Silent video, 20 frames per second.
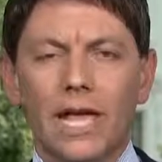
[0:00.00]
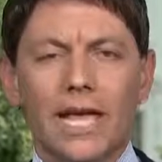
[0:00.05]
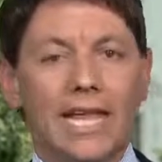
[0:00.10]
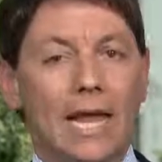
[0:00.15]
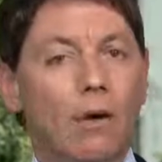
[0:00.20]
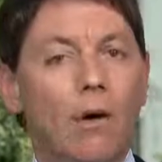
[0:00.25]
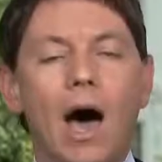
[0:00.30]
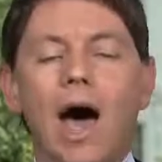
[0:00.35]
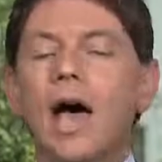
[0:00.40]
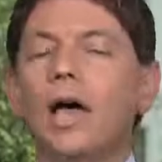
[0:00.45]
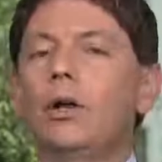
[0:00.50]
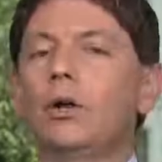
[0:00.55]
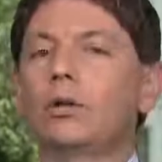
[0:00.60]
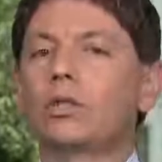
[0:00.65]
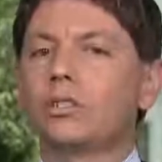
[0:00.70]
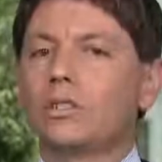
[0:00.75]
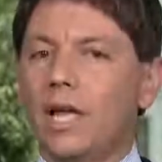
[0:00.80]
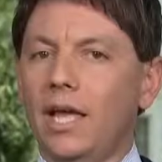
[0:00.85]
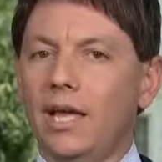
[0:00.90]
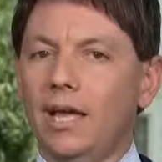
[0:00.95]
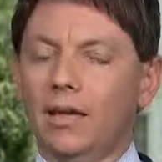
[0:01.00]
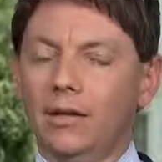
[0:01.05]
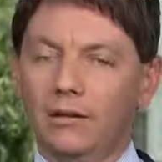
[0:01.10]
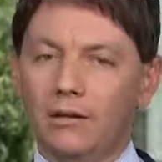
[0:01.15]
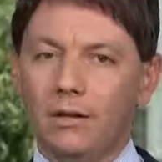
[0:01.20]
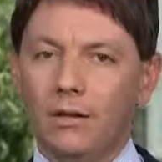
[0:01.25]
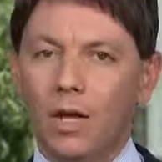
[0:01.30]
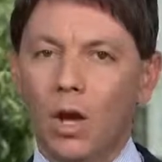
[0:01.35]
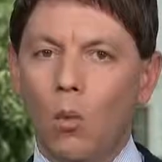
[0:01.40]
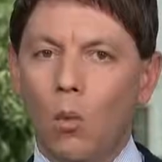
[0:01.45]
Now, I
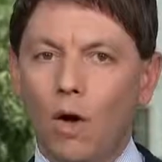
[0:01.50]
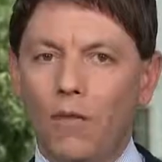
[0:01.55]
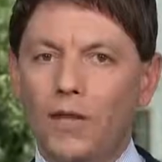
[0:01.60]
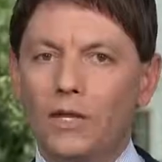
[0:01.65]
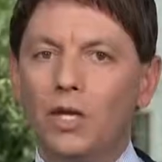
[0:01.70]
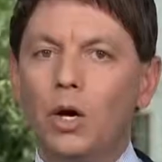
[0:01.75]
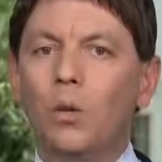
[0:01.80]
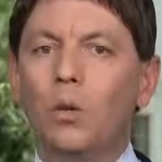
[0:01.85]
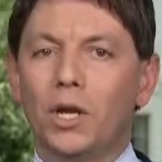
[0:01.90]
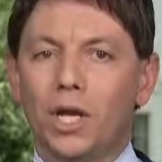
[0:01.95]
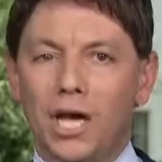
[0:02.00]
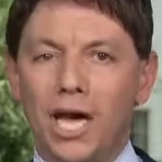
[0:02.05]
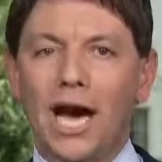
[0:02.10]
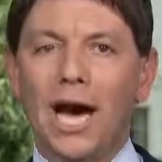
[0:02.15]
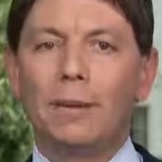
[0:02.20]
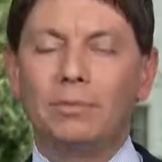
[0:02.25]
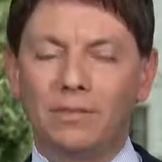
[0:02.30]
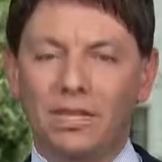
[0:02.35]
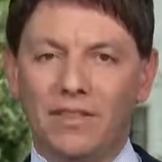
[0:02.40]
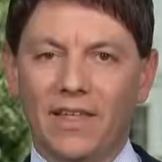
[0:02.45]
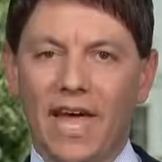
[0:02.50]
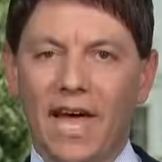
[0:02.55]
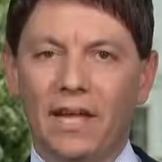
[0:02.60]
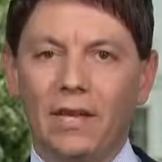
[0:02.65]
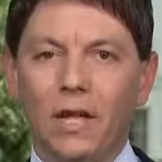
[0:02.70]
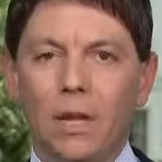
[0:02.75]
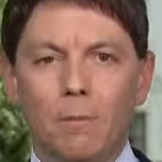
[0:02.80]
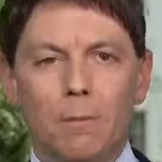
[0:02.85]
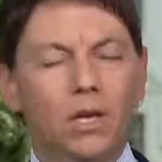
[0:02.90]
understand why they don't want to cop to that,